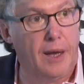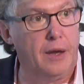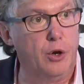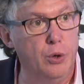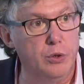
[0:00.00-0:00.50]

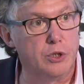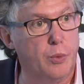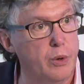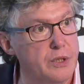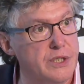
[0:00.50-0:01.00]
and who,
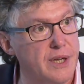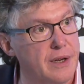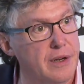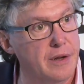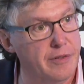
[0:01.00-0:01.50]
towards the
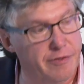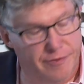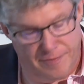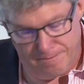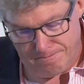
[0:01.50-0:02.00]
end
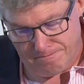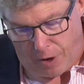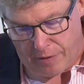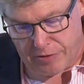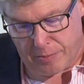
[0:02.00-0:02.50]
of
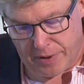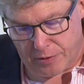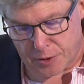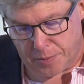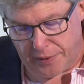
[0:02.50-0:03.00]
Arthur
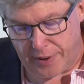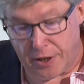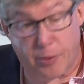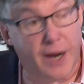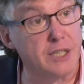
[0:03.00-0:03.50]
Miller's
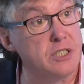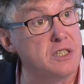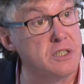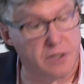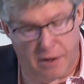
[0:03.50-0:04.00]
play,
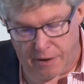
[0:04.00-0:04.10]
crashes his